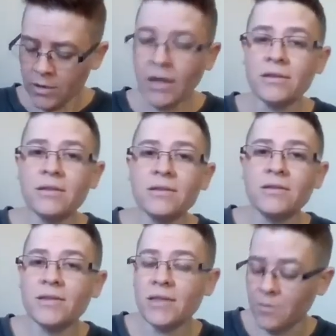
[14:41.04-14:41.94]
Yes,
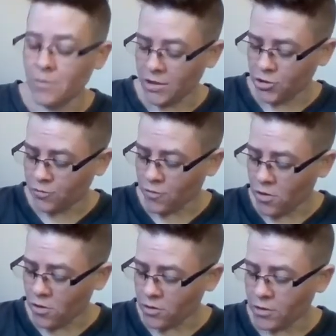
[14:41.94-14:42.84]
said Magic
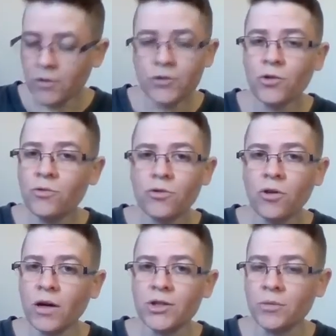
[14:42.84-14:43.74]
Frog. Don't
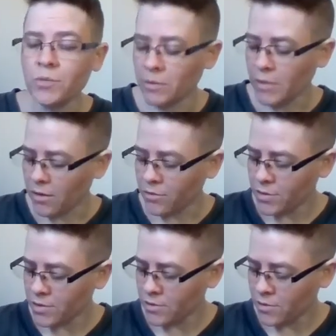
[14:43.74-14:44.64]
cry, Jumping
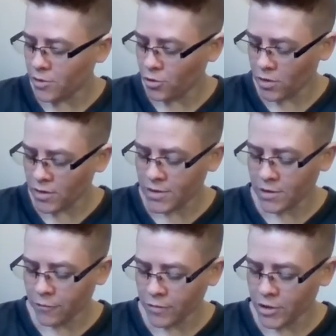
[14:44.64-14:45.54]
Mouse. Your
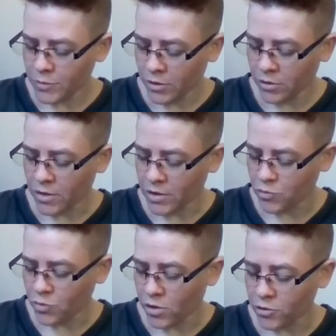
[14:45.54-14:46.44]
unselfish spirit
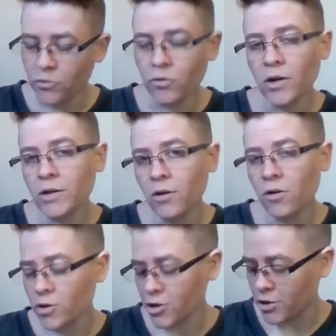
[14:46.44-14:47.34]
has brought you great
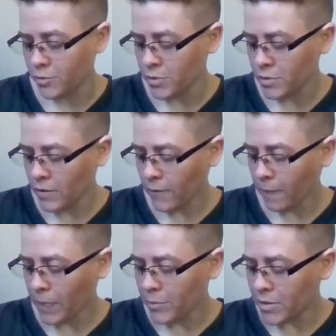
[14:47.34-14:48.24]
hardship,
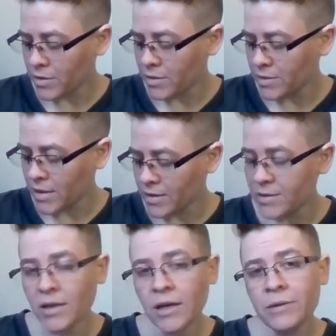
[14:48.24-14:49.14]
but it is
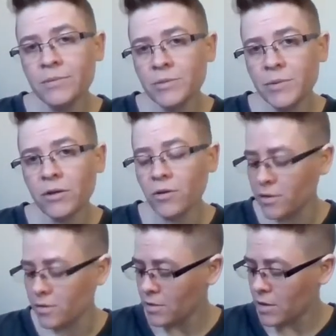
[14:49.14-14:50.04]
that same
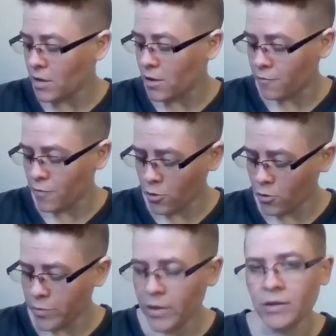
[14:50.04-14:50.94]
spirit of
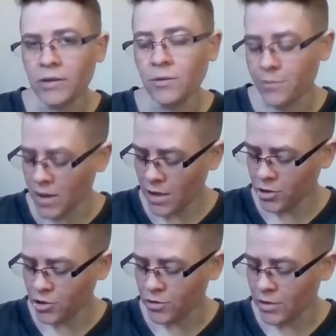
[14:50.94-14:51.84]
hope and
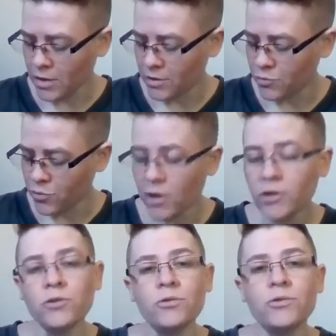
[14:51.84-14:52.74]
compassion that has
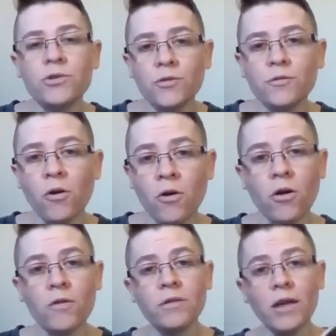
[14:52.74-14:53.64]
brought you to the
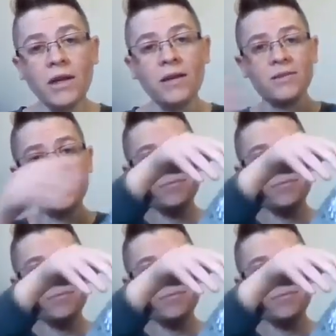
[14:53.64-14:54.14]
far-off land.